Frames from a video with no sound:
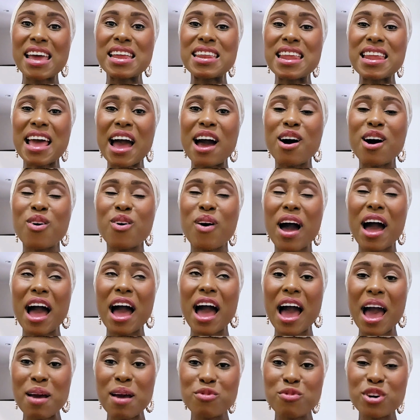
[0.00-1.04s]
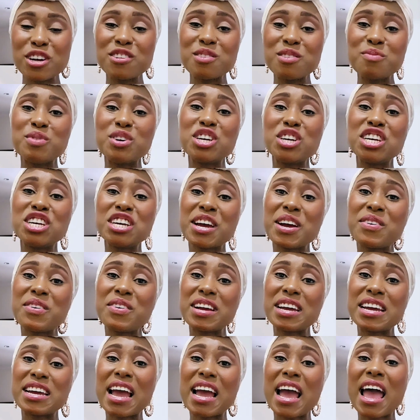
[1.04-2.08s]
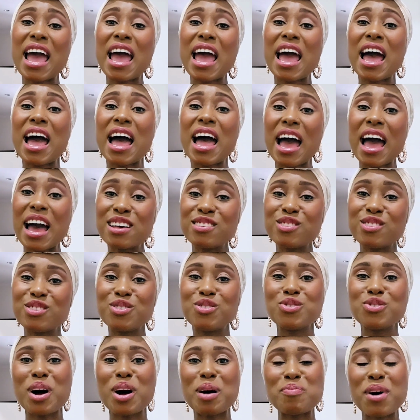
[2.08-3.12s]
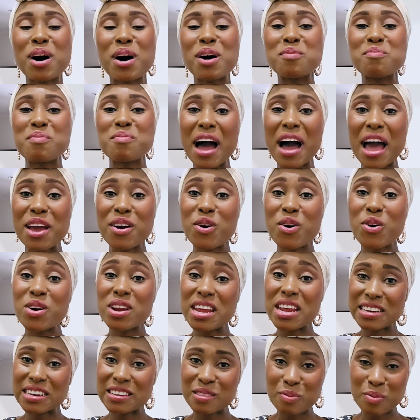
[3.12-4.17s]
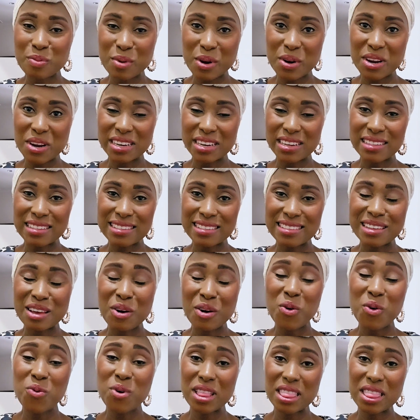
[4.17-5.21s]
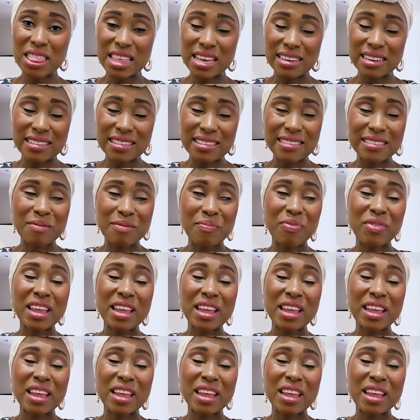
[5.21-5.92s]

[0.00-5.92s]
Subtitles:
Now, I'm going to be sharing, as usual, about my own experience with this.